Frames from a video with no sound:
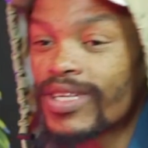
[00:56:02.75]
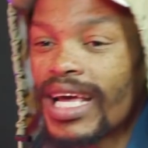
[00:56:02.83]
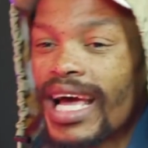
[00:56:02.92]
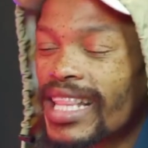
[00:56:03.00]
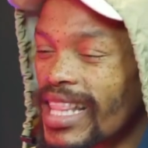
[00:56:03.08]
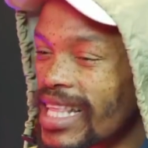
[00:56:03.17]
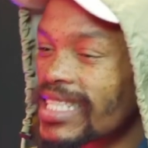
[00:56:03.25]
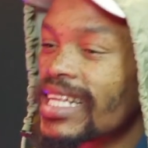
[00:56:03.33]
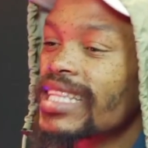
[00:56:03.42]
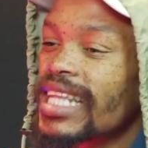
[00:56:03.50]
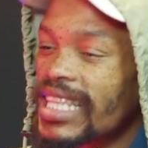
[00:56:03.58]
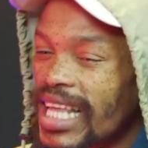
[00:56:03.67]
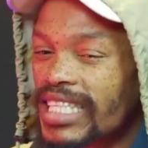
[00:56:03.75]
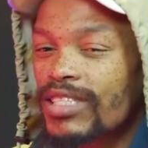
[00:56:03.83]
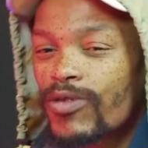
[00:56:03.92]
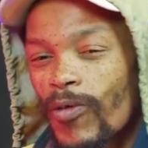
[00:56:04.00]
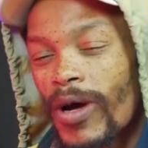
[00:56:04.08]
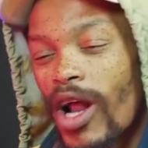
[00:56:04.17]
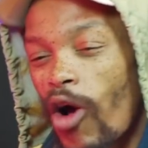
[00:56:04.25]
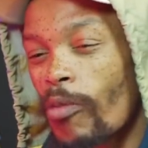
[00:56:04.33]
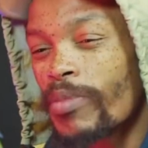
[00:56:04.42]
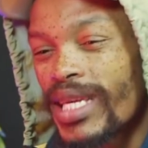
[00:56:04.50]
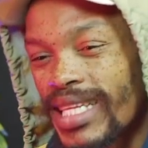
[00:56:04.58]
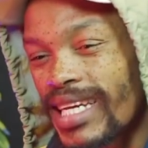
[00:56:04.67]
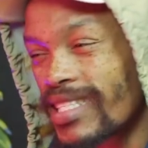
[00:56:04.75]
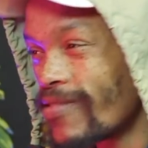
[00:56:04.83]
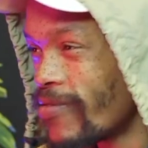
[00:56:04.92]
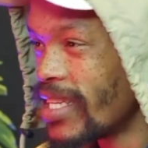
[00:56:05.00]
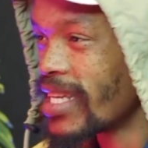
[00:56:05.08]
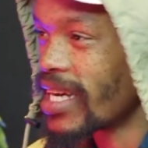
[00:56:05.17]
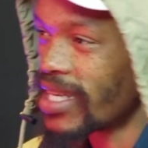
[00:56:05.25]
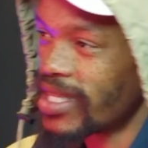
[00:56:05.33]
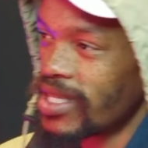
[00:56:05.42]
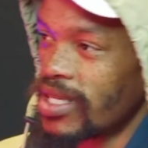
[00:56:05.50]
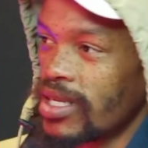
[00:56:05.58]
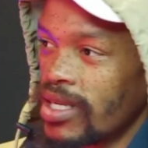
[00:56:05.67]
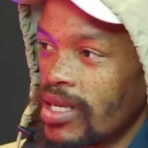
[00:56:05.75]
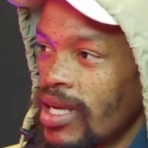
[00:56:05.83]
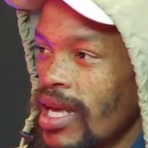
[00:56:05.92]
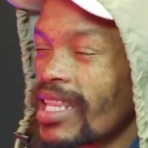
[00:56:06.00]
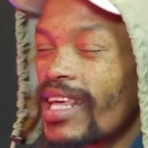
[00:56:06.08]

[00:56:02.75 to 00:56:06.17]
and the things that's what our media is feeding us. They're